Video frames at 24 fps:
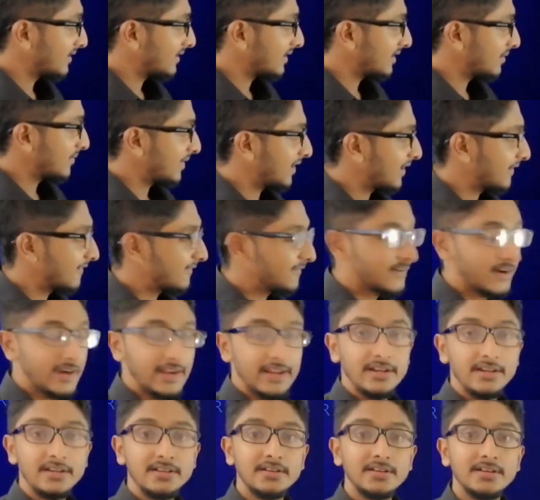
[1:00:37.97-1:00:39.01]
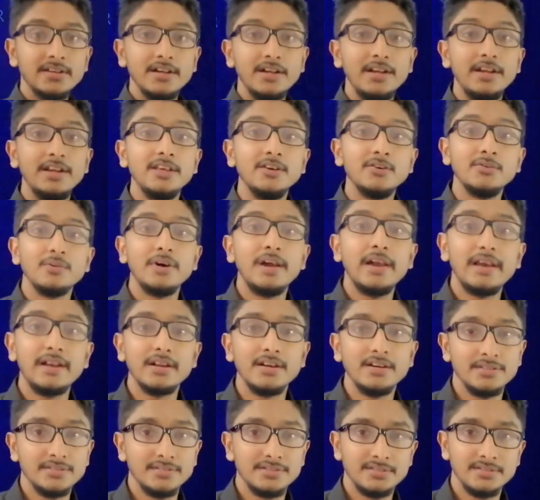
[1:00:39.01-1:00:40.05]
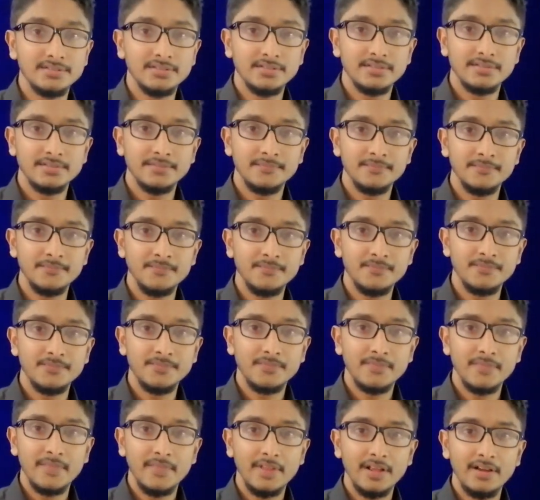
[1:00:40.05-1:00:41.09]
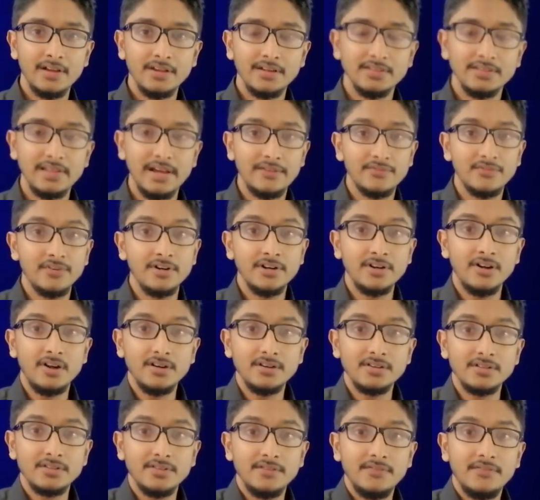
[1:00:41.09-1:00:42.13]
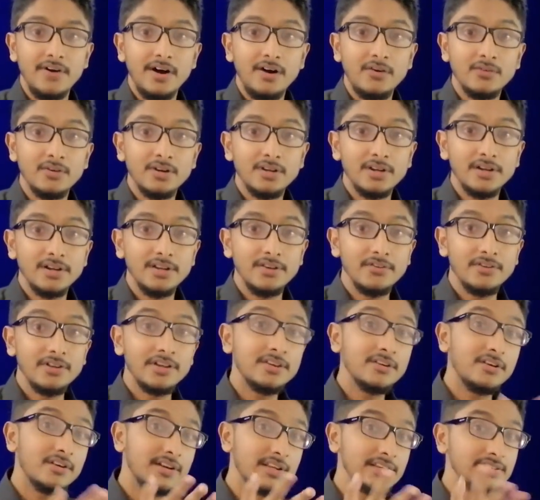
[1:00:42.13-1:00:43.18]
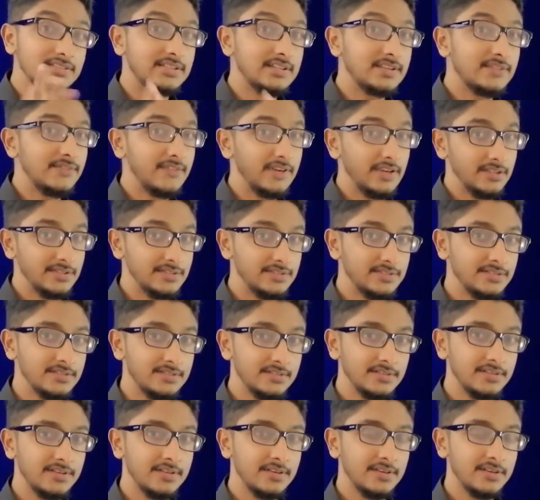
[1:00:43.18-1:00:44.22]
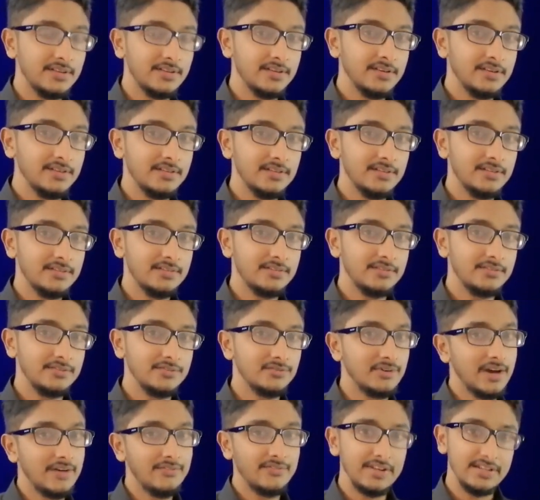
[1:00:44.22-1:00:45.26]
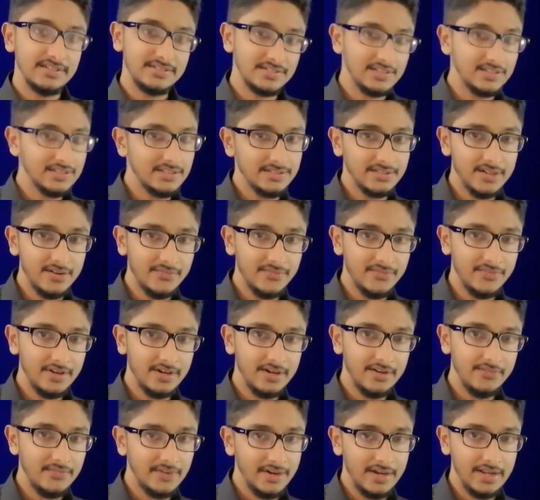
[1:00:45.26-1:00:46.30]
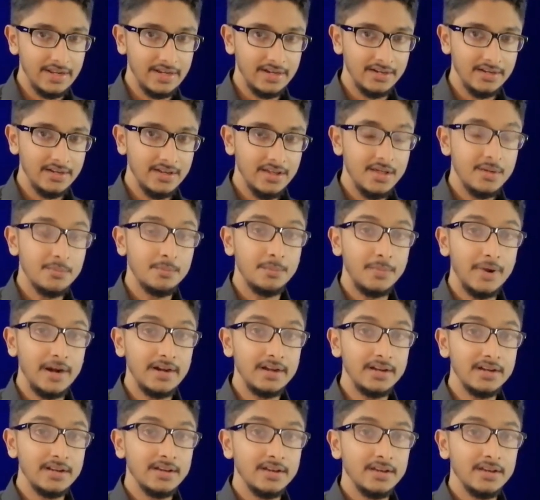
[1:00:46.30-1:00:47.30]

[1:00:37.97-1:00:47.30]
they might find new errors that were not found during your testing phase. You have tested the software fine, but